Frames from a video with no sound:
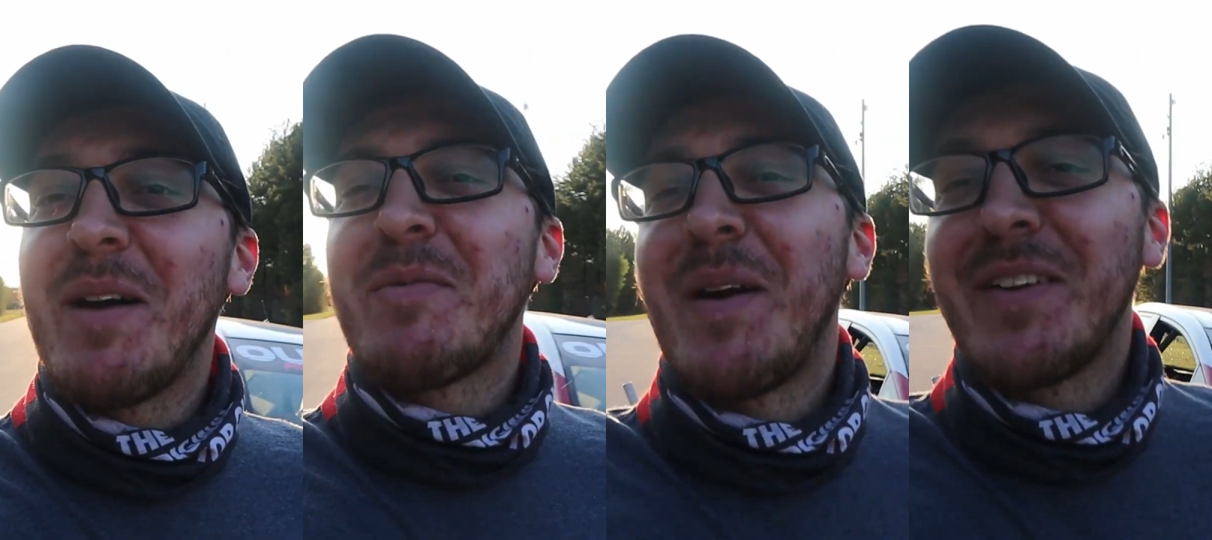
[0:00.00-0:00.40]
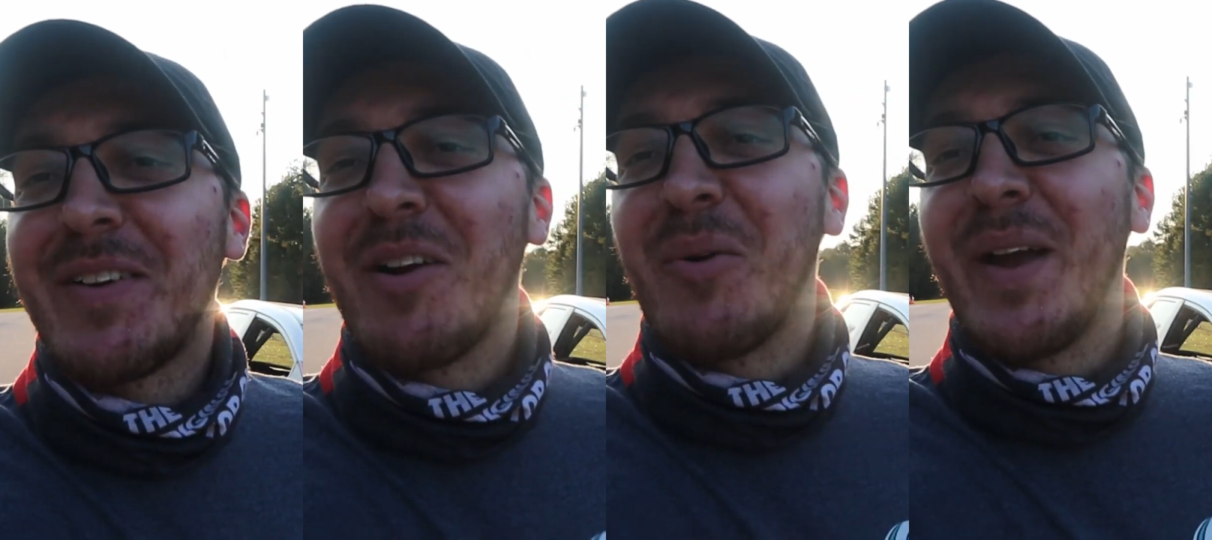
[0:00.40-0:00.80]
quite prepared
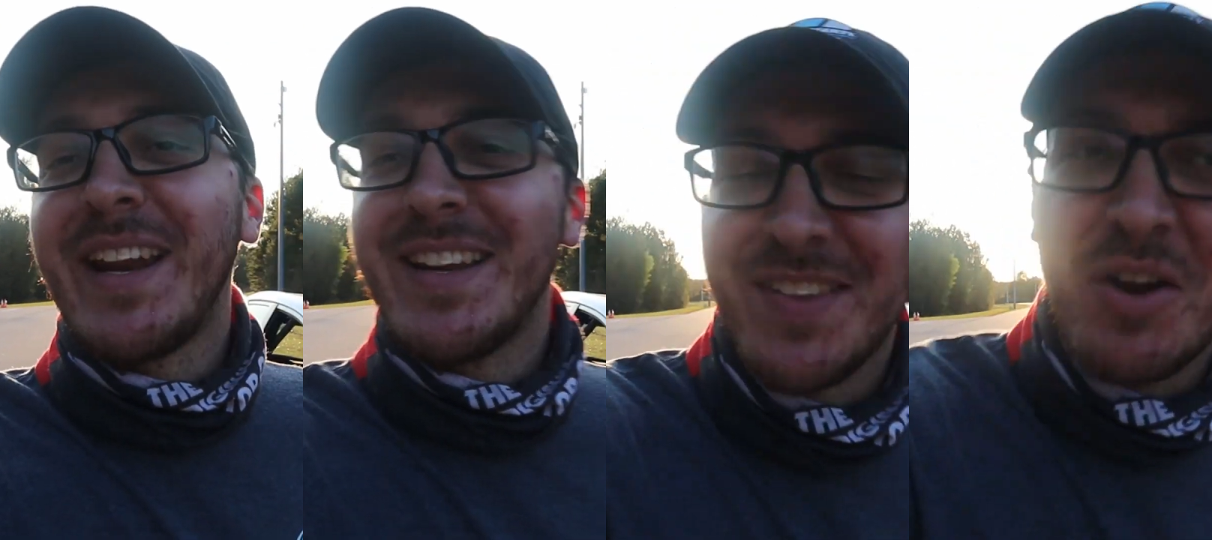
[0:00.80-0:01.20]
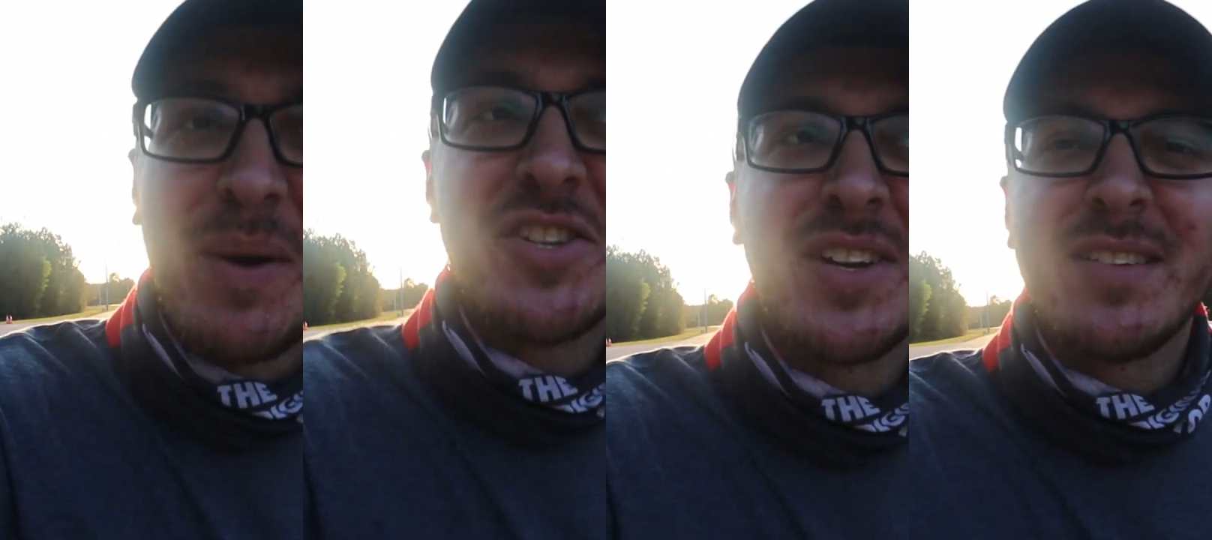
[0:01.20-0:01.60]
for how quick it is. The
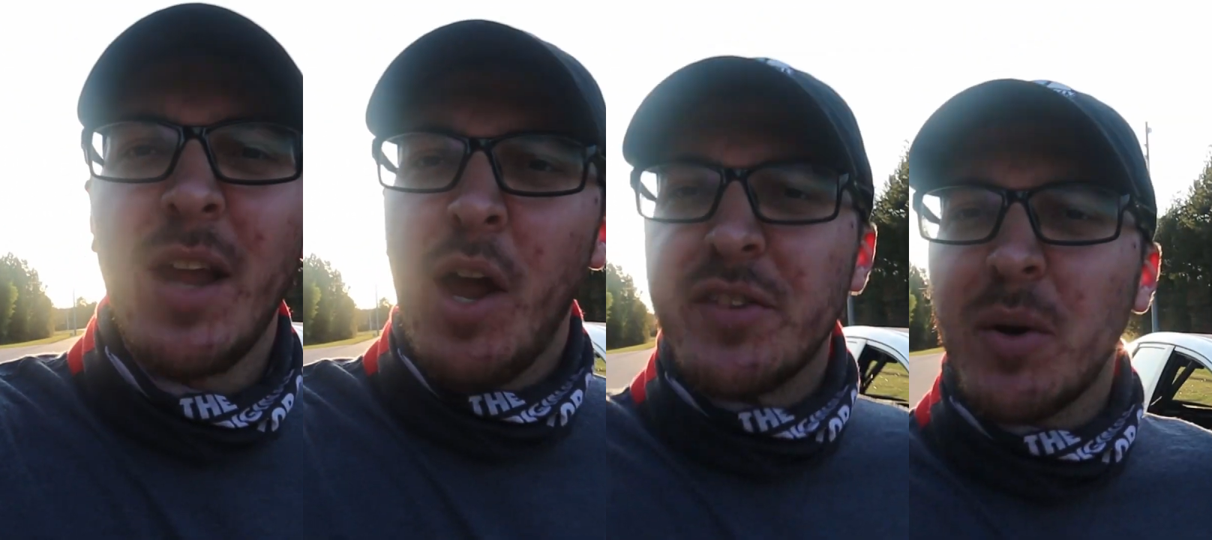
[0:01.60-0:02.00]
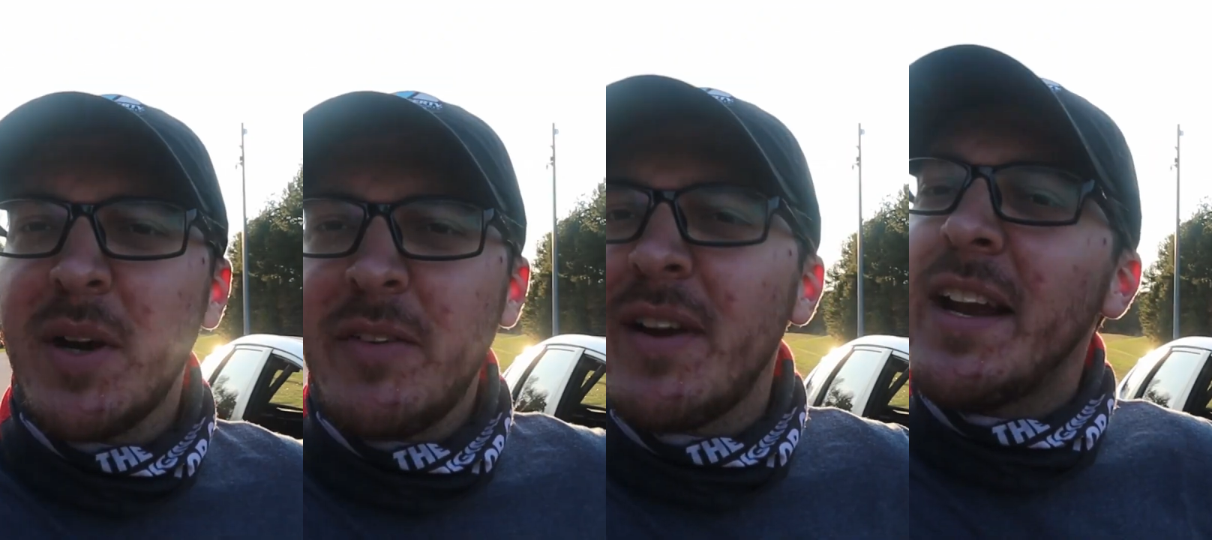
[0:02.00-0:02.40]
question is, so
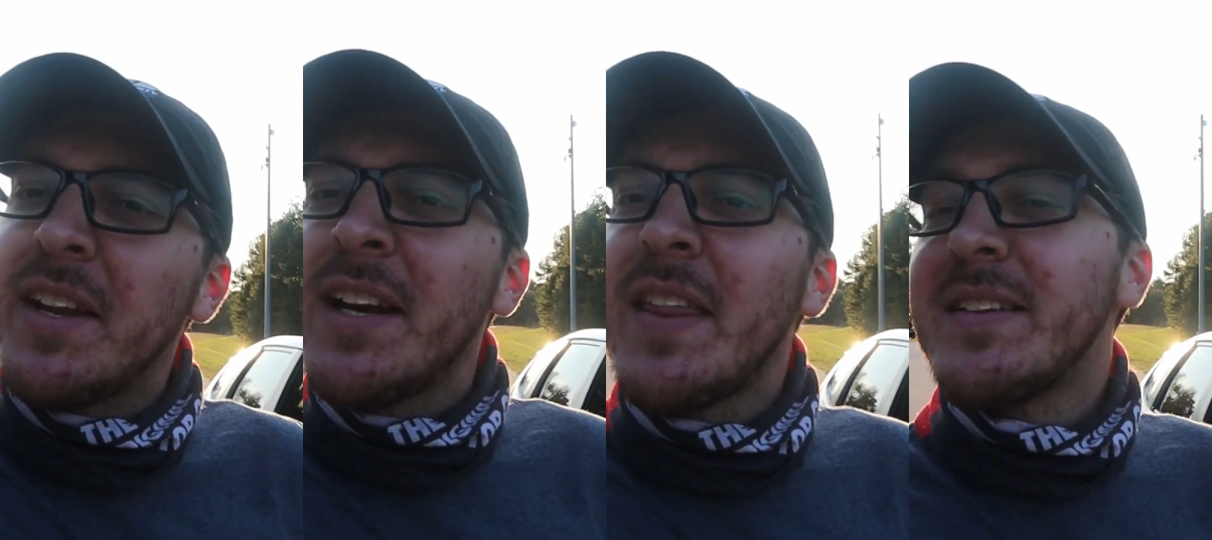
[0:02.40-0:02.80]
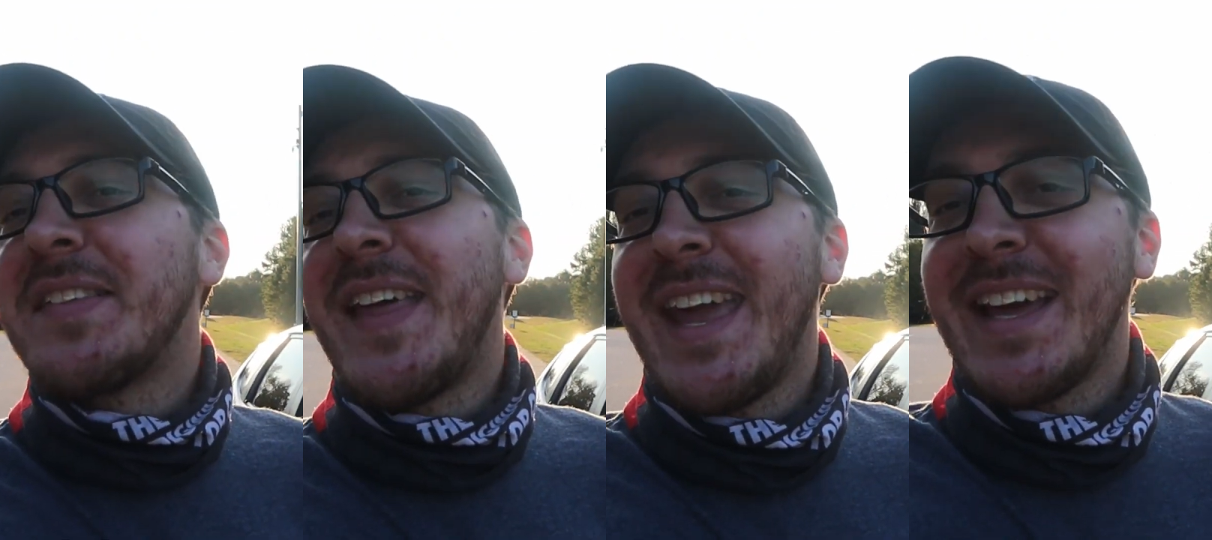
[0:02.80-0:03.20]
what have you got done to this
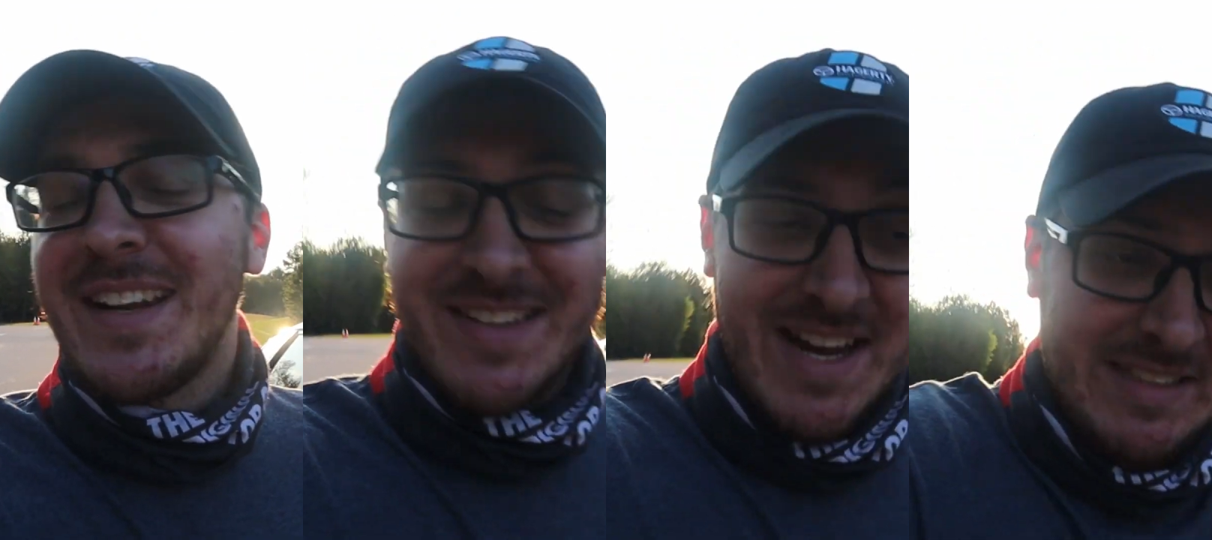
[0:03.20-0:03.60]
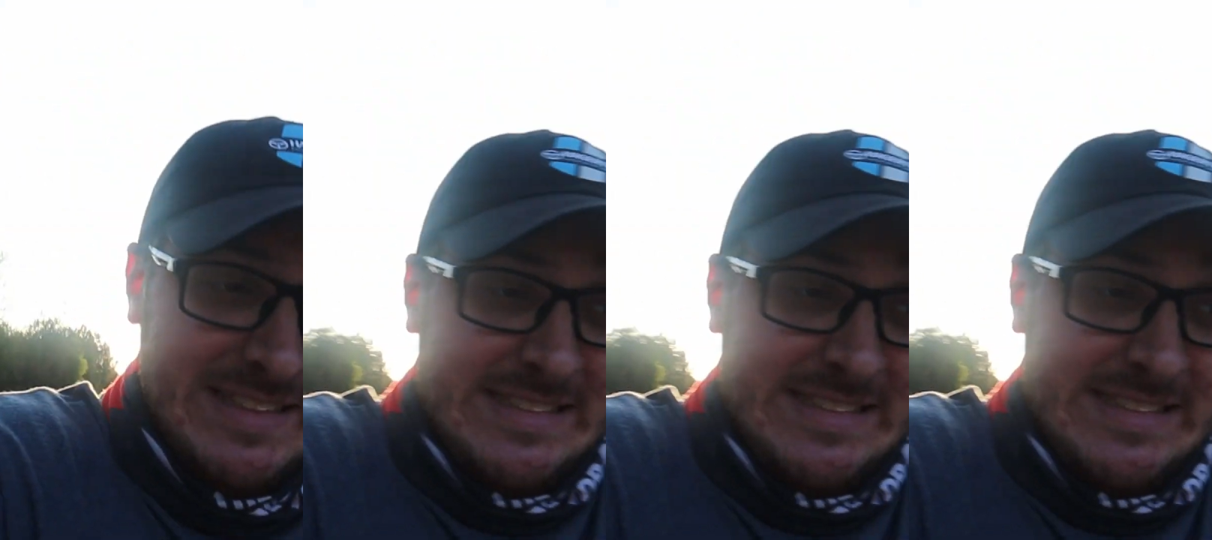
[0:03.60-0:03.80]
thing? And it's like,